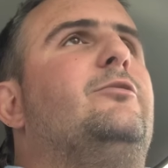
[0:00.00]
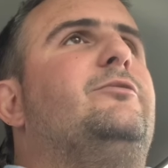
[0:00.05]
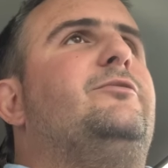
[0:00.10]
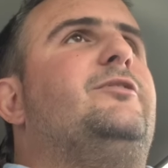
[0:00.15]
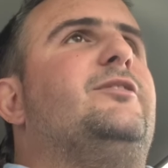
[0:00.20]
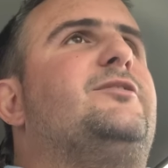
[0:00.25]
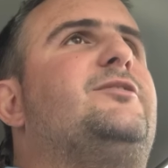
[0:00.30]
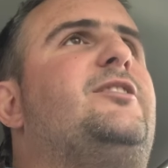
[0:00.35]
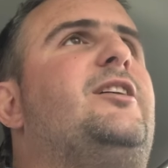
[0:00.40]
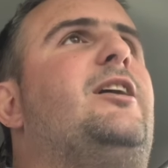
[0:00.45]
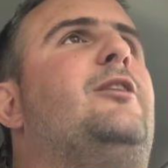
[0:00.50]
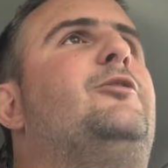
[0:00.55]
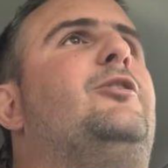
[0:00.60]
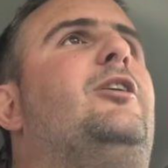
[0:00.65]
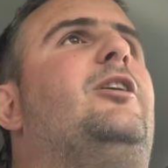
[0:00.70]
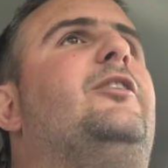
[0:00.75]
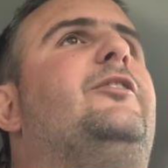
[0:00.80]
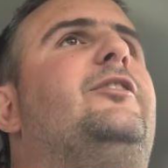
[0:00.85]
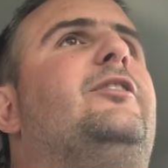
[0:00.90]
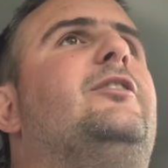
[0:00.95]
discount
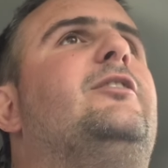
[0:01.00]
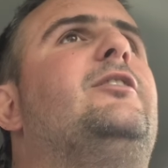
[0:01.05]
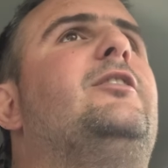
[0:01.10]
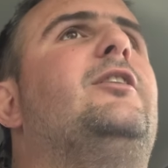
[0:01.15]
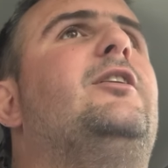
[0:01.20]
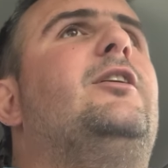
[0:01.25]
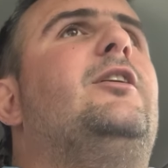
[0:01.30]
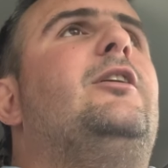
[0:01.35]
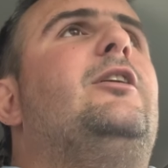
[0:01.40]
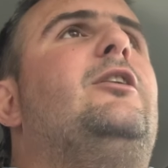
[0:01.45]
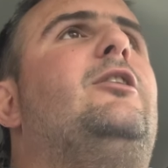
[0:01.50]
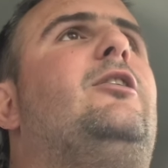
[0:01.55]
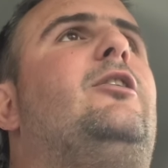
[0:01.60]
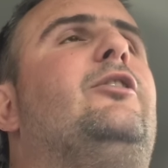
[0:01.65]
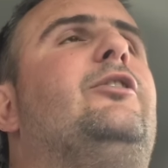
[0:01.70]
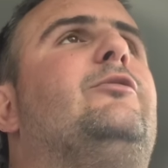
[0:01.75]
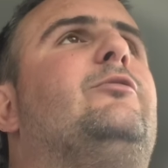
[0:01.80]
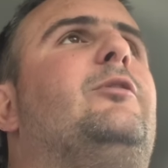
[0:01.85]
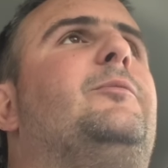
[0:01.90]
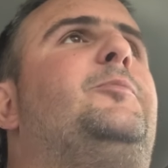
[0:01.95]
all
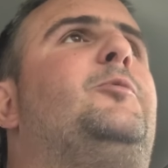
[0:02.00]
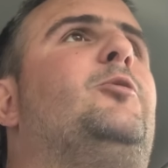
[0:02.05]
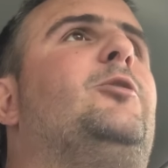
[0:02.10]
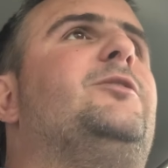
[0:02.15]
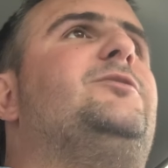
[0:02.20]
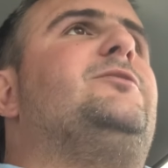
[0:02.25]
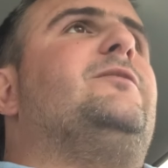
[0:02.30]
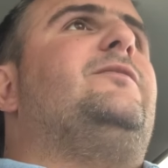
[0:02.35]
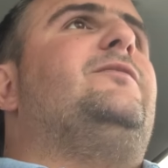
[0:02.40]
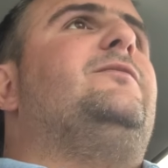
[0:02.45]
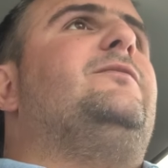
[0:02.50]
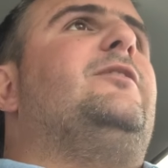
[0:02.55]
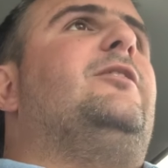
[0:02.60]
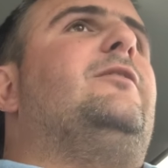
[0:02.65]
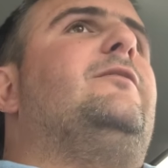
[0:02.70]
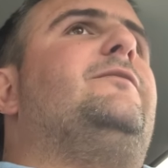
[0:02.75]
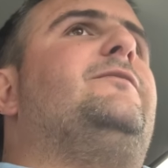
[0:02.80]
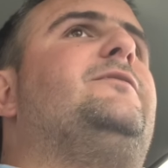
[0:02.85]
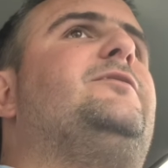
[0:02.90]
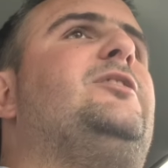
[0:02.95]
the reports
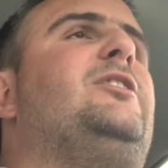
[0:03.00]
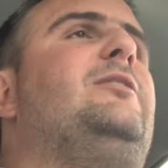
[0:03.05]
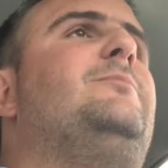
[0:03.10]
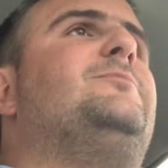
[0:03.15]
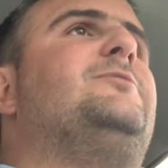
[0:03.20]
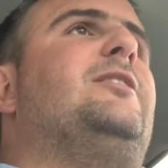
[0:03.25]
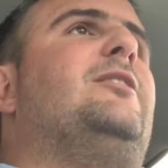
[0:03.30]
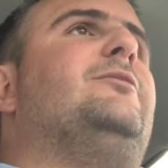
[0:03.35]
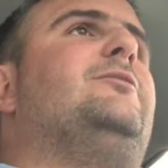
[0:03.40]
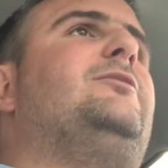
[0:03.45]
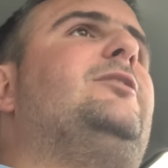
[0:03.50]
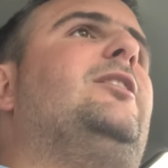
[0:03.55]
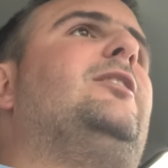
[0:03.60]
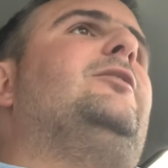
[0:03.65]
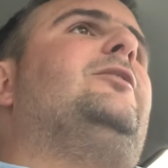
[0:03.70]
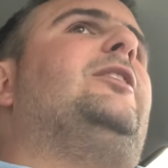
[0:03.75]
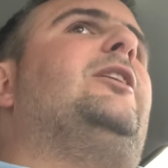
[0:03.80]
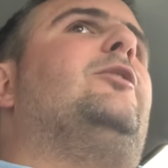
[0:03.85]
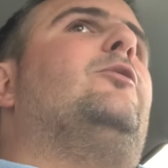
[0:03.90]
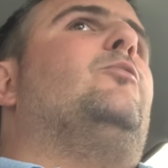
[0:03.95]
of teams out
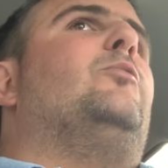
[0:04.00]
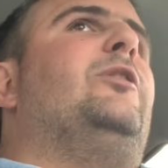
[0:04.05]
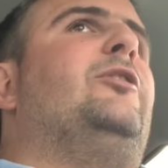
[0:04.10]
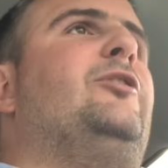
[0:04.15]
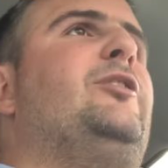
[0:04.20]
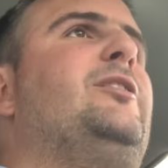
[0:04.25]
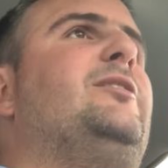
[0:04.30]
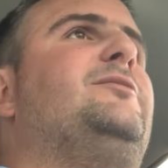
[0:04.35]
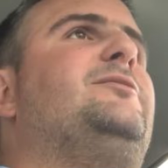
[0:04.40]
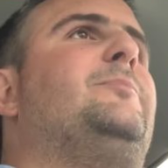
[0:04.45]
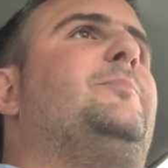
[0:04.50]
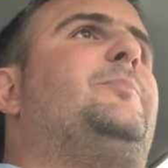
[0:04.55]
there that are willing to